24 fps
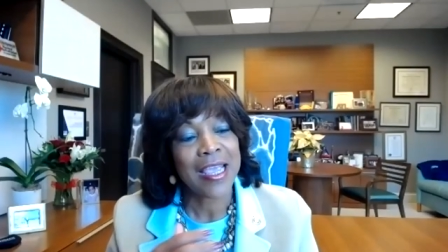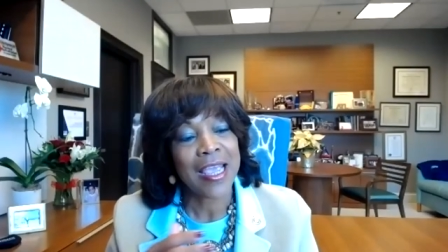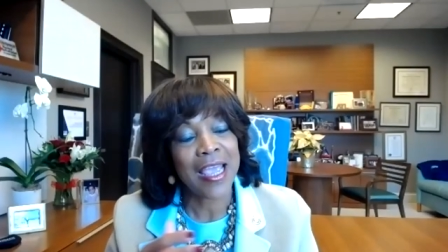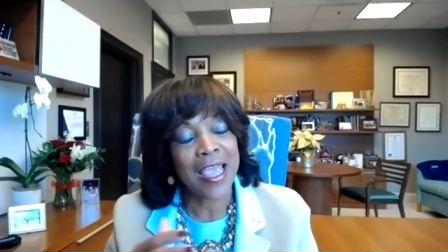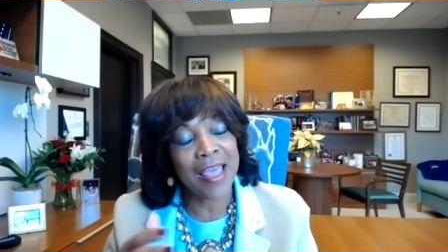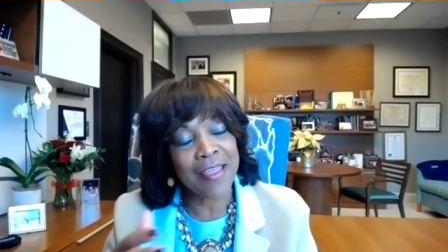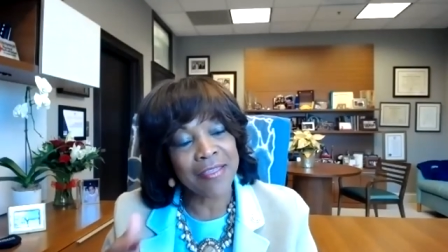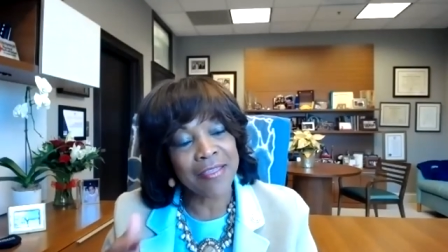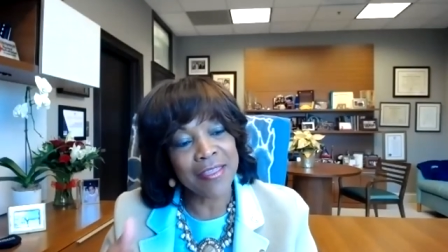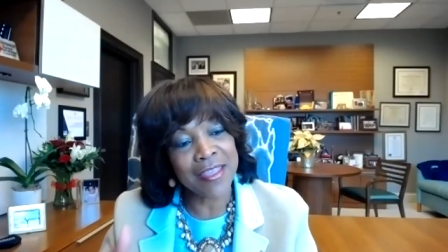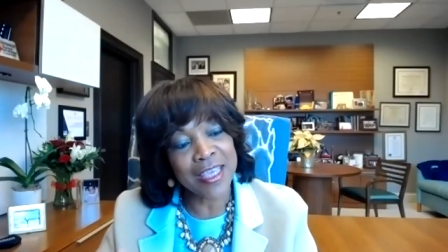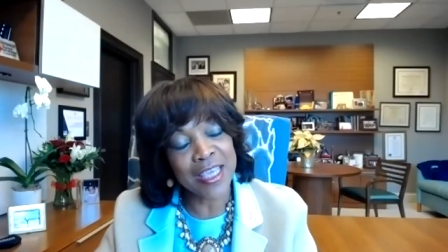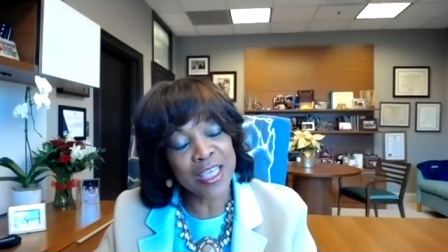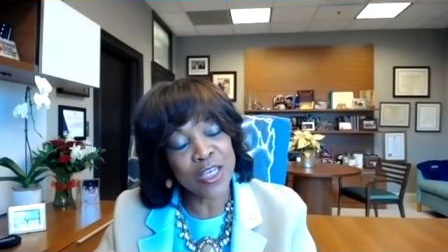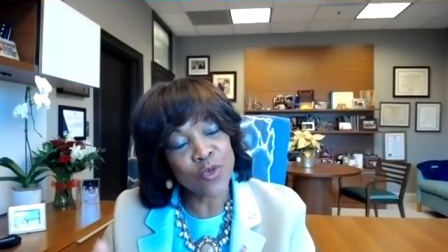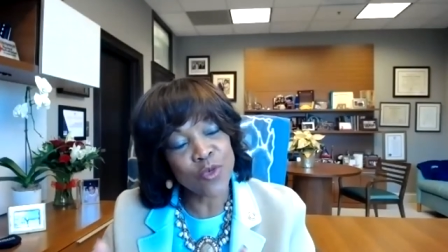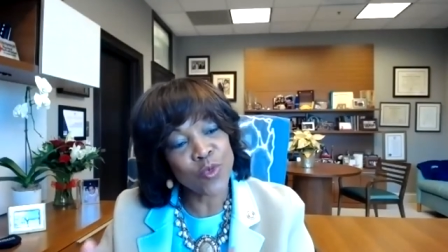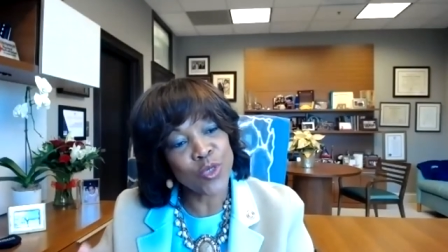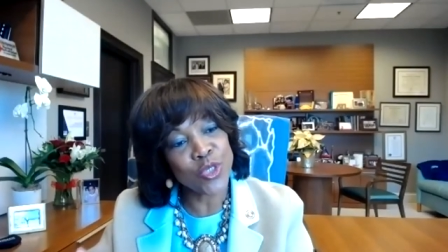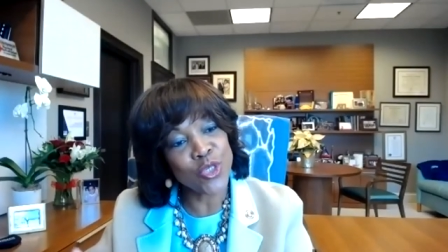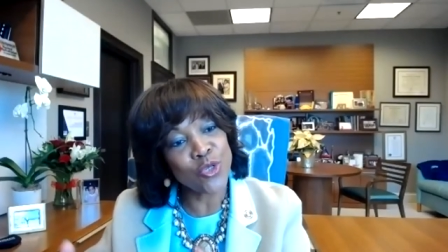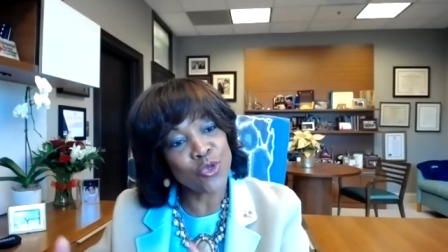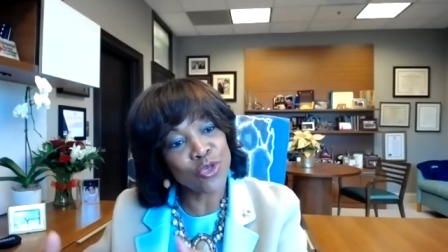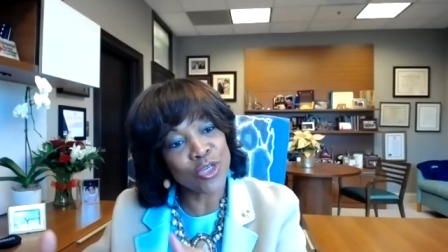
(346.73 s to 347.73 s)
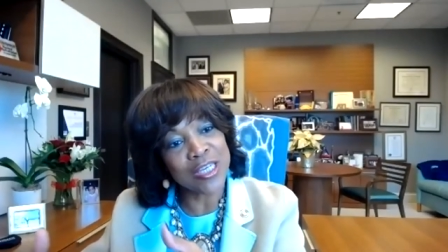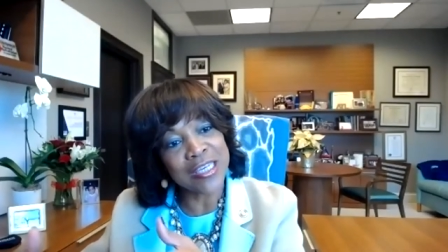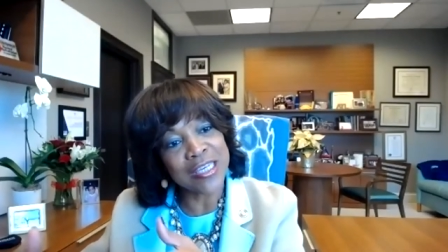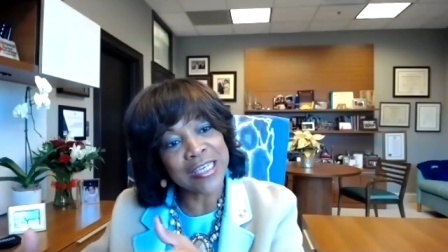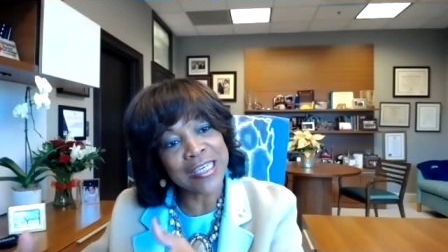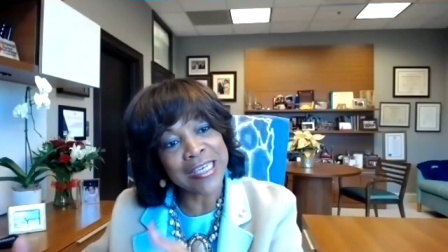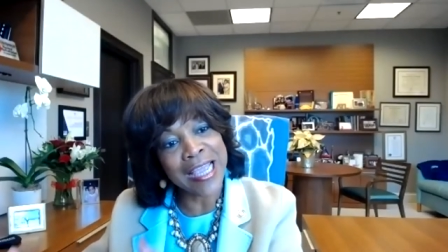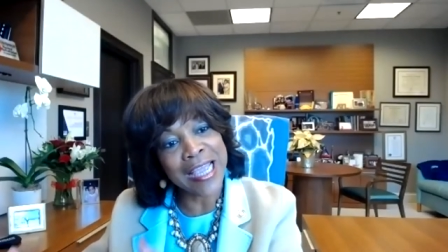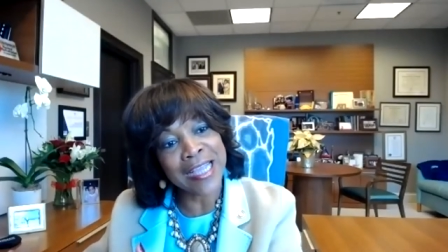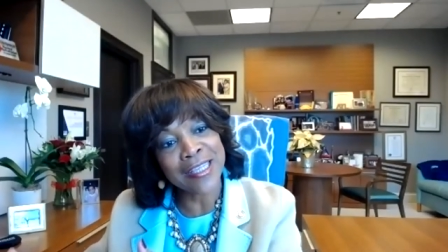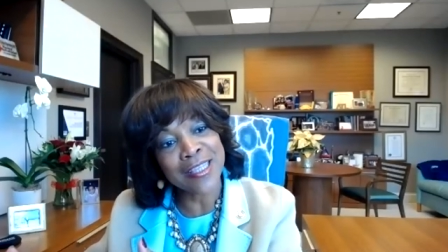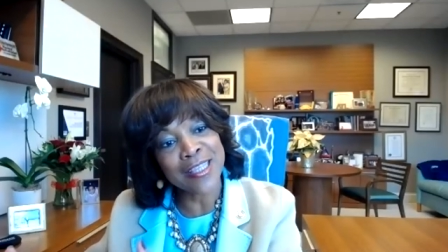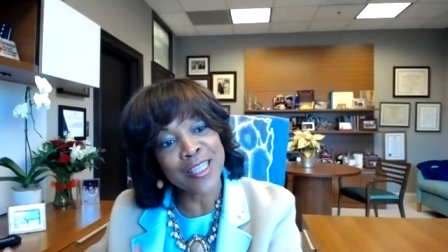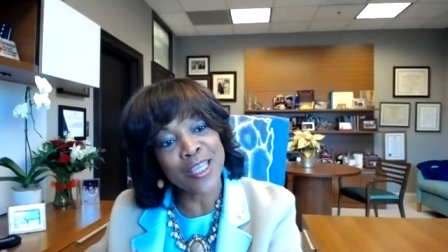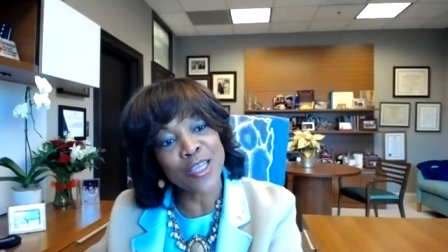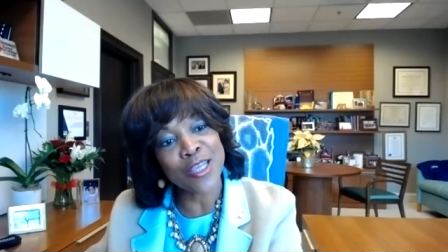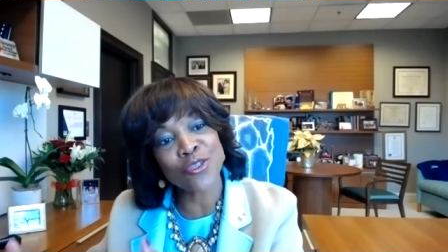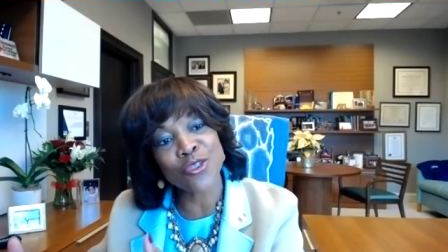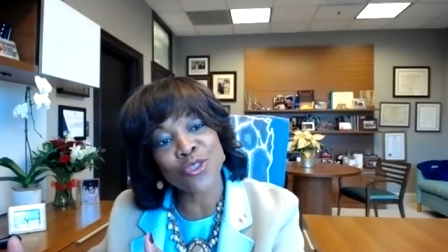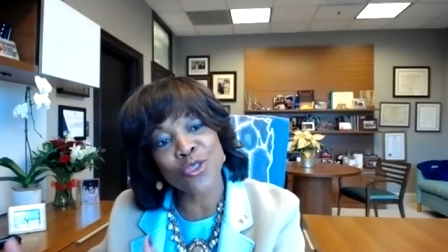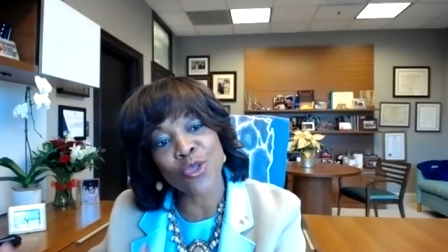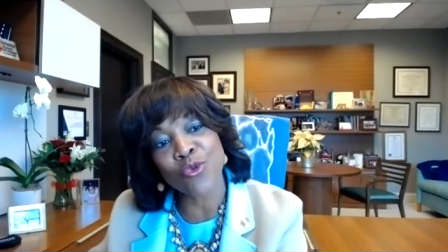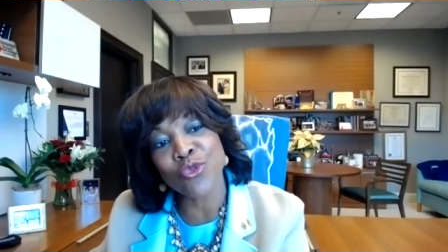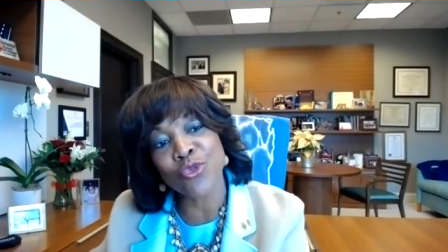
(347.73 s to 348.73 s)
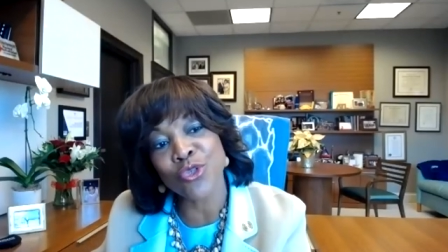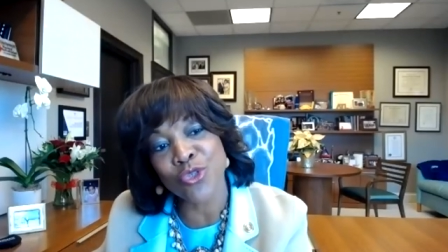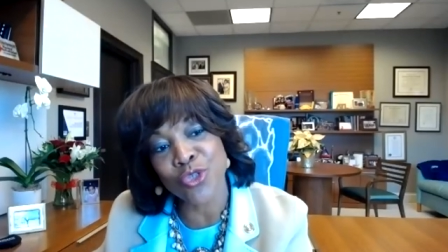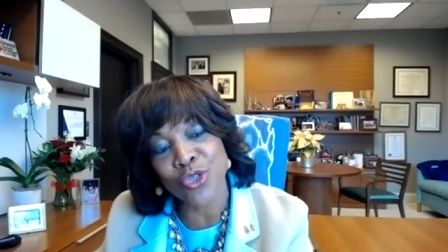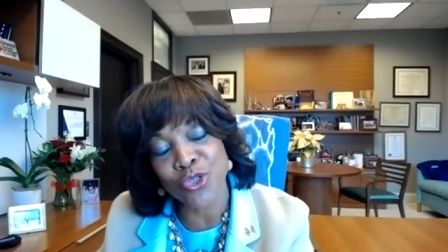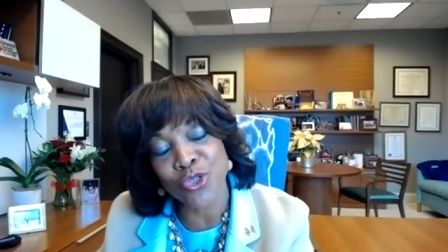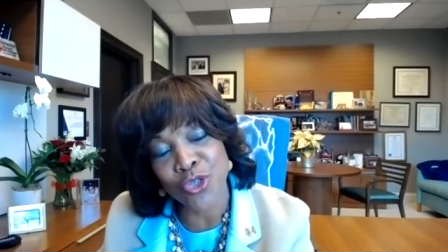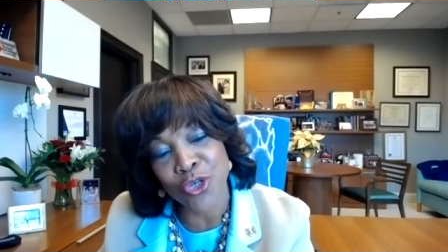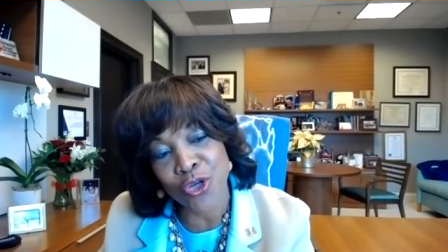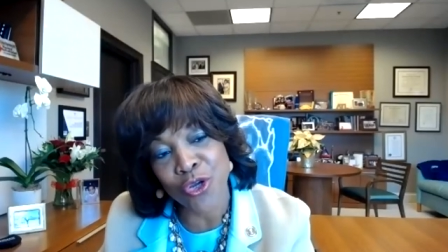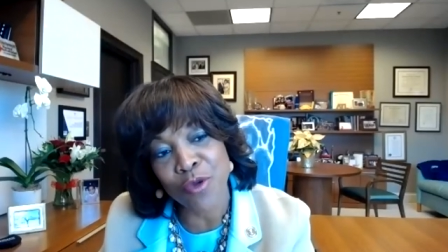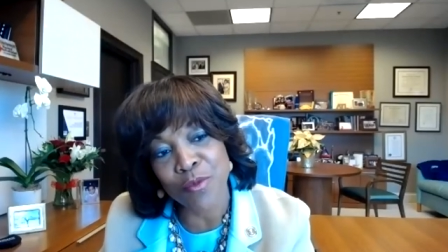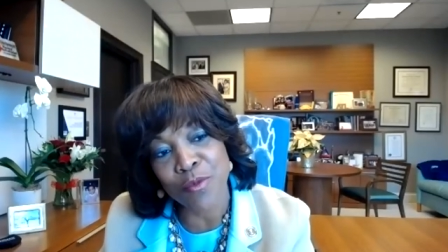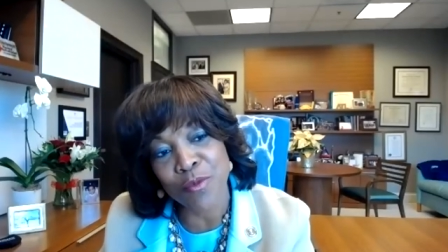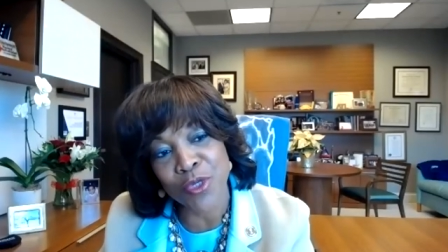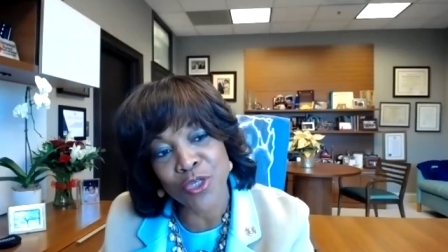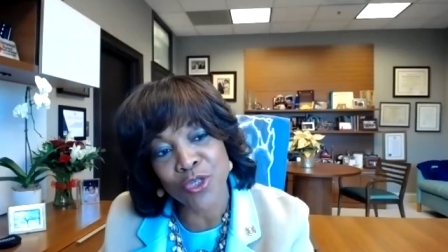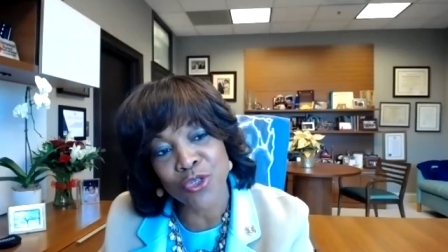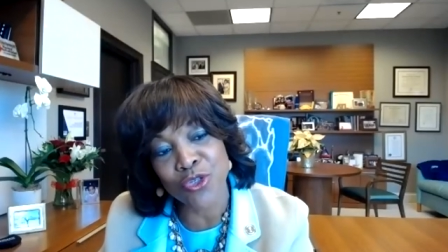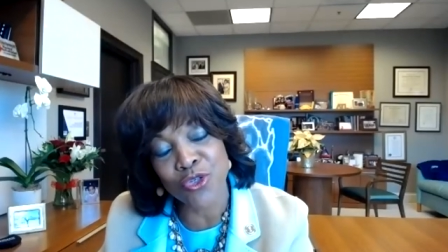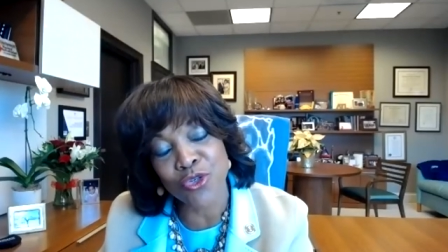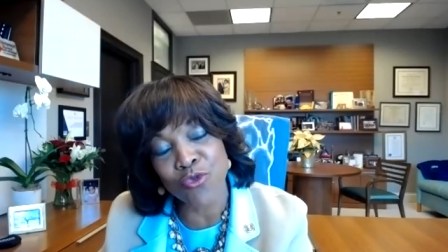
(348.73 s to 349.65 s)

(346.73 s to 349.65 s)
And then when you connect their social determinants,